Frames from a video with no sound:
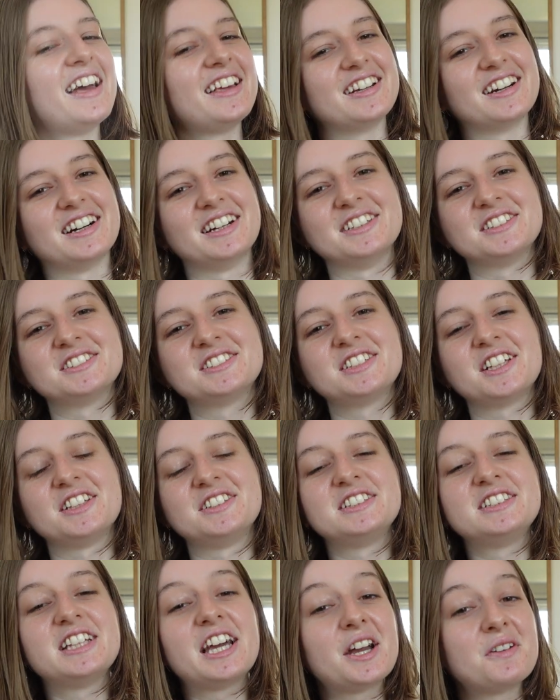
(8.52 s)
guys, so
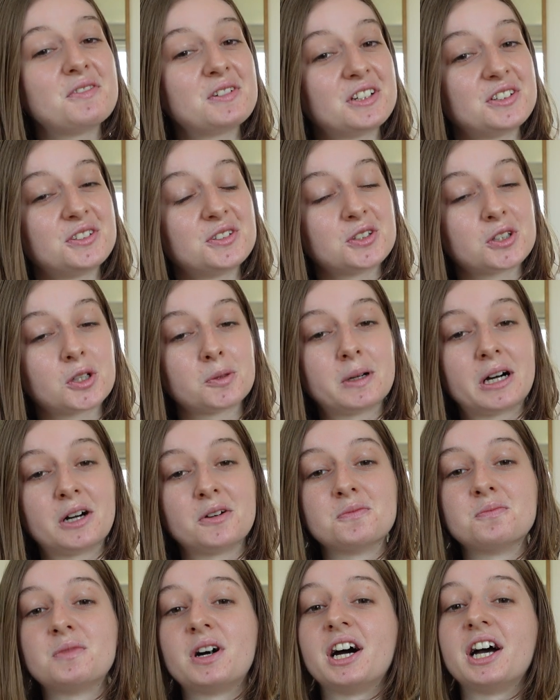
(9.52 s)
today I'm going to talk
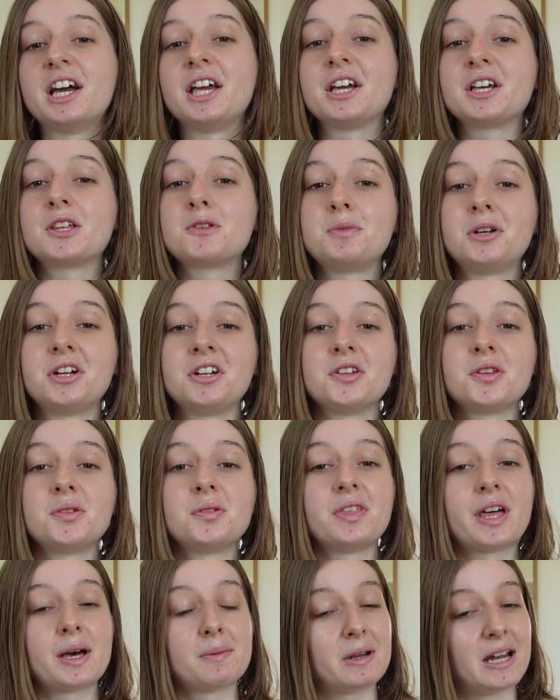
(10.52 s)
about my experience
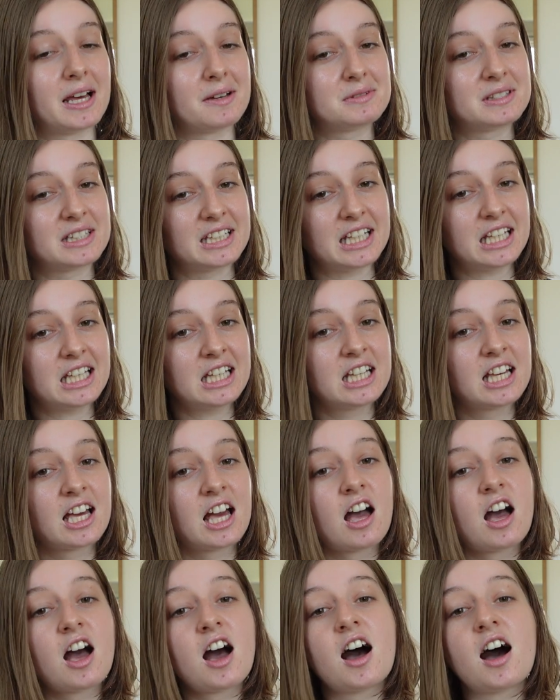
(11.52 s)
with epilepsy.
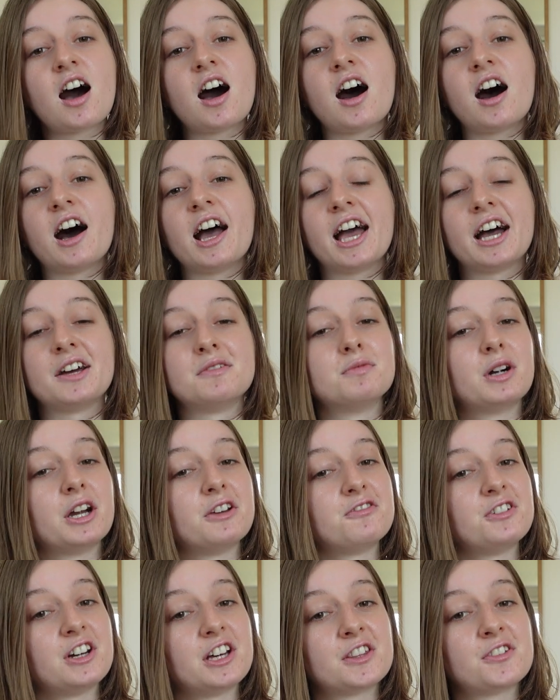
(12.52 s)
I had my
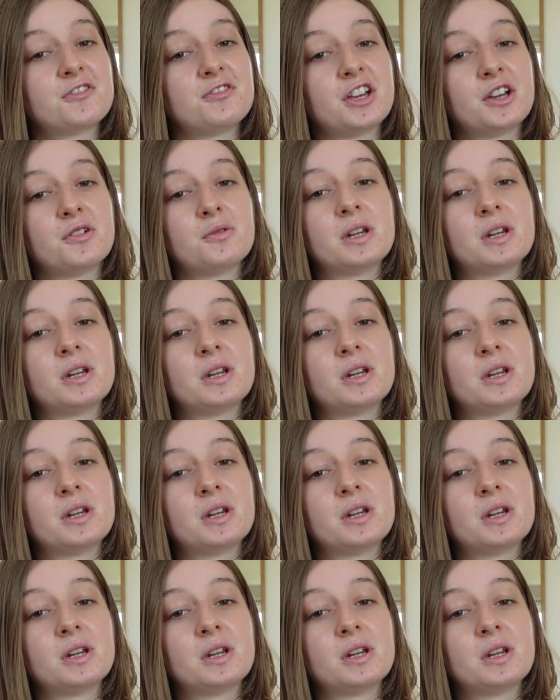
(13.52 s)
first fit